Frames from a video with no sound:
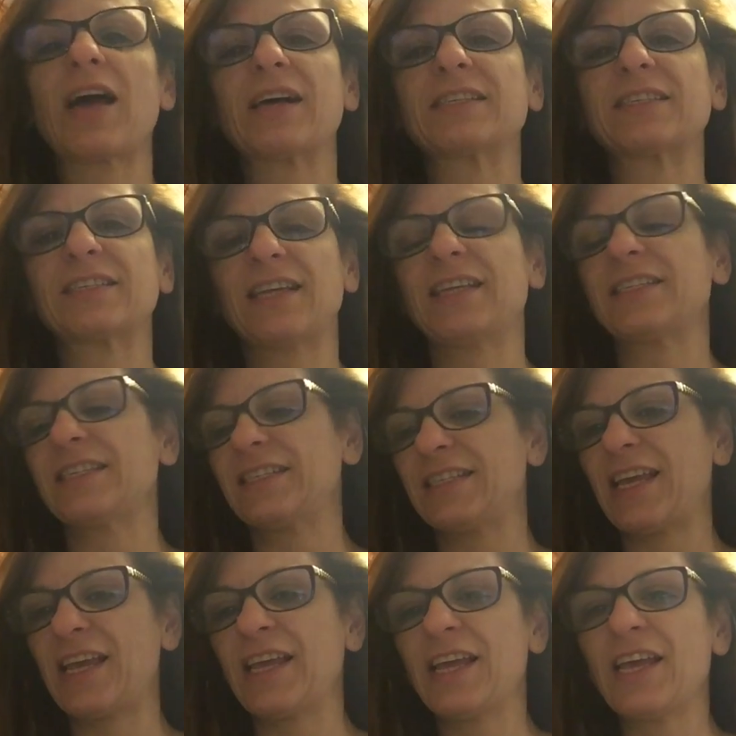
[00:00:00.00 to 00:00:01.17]
last day
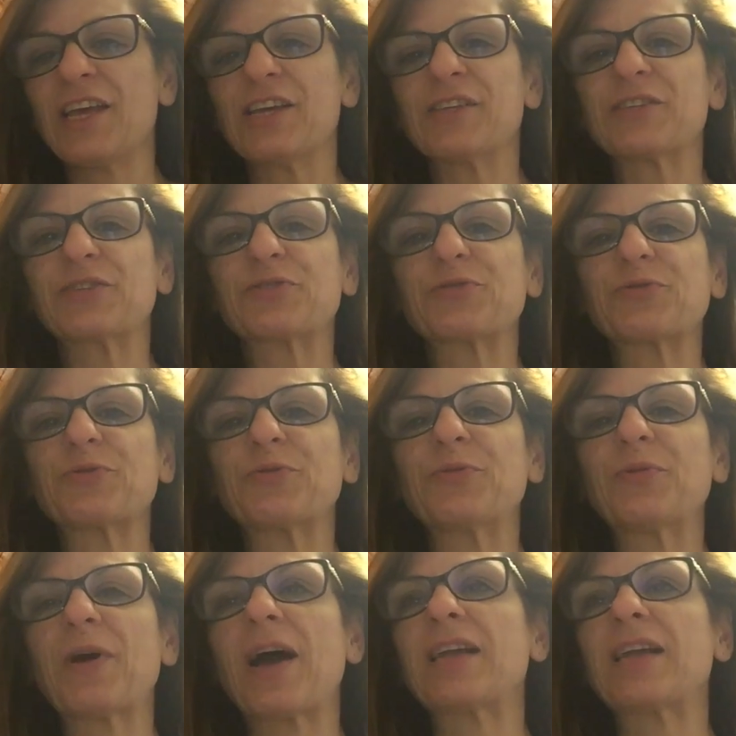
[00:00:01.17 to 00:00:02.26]
today. So